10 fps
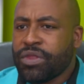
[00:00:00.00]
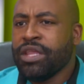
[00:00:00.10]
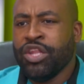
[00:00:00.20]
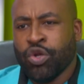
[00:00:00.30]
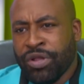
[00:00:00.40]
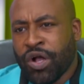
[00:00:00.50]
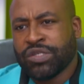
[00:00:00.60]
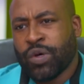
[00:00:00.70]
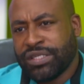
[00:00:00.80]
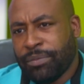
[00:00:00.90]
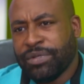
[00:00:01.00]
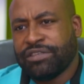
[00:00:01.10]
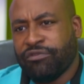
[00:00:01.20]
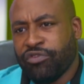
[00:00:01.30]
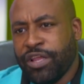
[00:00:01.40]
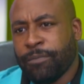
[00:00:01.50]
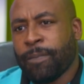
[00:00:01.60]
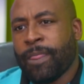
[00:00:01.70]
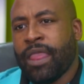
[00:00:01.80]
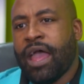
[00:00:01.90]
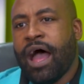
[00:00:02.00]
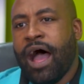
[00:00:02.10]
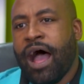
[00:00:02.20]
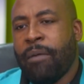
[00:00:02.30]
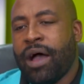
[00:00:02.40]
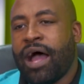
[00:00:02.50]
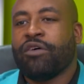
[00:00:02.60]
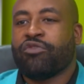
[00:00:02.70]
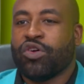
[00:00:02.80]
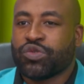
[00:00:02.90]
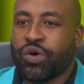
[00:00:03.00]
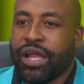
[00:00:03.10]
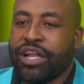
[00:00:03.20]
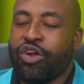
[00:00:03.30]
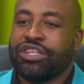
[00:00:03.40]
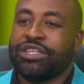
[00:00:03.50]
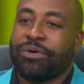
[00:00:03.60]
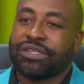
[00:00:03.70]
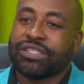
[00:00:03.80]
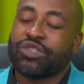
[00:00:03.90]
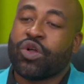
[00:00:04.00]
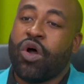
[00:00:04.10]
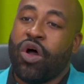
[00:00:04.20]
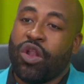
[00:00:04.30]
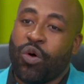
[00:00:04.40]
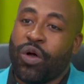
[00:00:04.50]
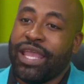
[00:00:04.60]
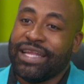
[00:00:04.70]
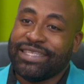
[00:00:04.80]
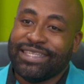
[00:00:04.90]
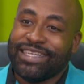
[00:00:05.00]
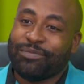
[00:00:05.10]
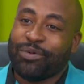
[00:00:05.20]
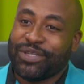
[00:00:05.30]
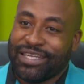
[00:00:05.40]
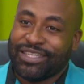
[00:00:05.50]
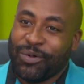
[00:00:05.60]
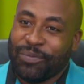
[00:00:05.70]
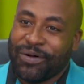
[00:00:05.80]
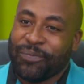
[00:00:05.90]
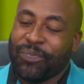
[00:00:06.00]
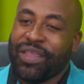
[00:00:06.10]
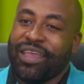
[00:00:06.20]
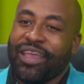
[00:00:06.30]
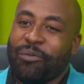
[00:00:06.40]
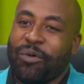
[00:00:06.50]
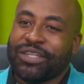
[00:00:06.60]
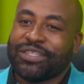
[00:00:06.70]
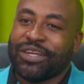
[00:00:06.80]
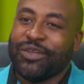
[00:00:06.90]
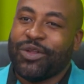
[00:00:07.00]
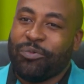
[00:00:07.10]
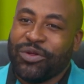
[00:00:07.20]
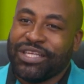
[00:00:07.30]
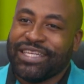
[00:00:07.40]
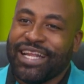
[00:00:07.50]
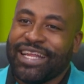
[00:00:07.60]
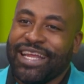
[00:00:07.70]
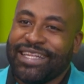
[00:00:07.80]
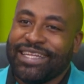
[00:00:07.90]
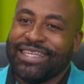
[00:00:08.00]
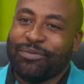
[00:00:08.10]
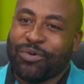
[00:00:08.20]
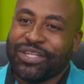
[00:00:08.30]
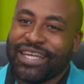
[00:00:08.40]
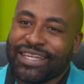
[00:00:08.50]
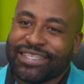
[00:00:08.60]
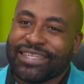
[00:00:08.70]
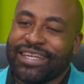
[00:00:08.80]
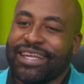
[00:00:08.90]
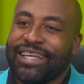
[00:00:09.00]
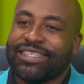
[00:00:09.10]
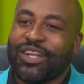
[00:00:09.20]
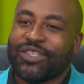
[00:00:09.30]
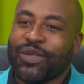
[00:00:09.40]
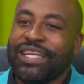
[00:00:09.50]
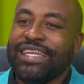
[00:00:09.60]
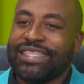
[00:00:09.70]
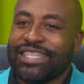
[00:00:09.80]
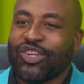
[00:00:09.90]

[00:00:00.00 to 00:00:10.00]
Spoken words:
you know, because WhatsApp is free. And of course, we're encouraging persons to call our 888-PROTECT number. But you'd appreciate that 888-PROTECT is not so easy